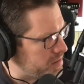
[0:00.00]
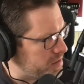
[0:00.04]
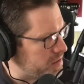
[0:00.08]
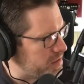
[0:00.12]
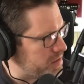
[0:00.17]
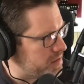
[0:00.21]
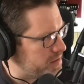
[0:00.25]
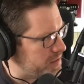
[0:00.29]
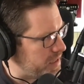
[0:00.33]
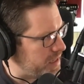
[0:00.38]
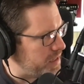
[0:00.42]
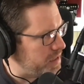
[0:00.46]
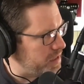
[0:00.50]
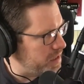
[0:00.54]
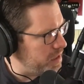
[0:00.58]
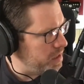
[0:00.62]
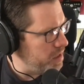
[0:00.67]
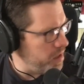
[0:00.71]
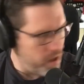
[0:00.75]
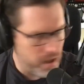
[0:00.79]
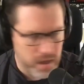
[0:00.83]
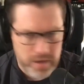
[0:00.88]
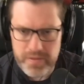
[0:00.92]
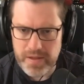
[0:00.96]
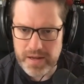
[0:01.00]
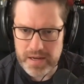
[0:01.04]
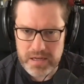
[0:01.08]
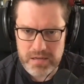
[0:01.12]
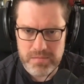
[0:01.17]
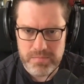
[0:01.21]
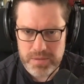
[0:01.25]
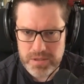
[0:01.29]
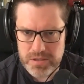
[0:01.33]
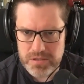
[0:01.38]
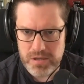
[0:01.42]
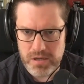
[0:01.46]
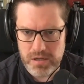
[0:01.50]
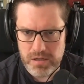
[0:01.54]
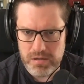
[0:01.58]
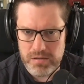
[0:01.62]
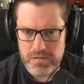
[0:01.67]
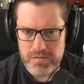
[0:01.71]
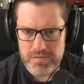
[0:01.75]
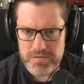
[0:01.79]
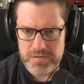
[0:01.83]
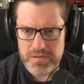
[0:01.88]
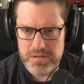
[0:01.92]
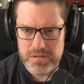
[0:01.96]
I think that a lot of that can be
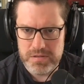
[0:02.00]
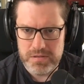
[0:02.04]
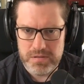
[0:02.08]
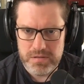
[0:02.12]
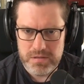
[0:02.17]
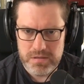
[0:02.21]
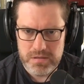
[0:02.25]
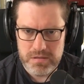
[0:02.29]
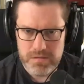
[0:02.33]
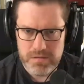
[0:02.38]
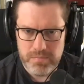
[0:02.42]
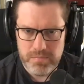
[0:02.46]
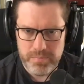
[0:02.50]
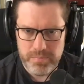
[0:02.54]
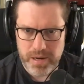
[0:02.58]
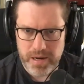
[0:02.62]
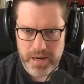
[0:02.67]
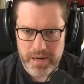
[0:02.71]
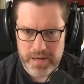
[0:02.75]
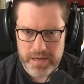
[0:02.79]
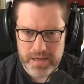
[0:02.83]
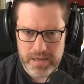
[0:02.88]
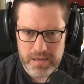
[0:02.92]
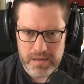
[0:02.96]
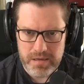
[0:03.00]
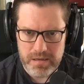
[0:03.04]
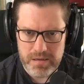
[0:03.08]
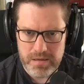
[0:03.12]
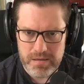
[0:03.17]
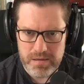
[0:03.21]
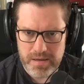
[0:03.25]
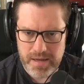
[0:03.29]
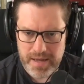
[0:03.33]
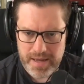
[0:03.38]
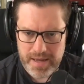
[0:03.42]
solved by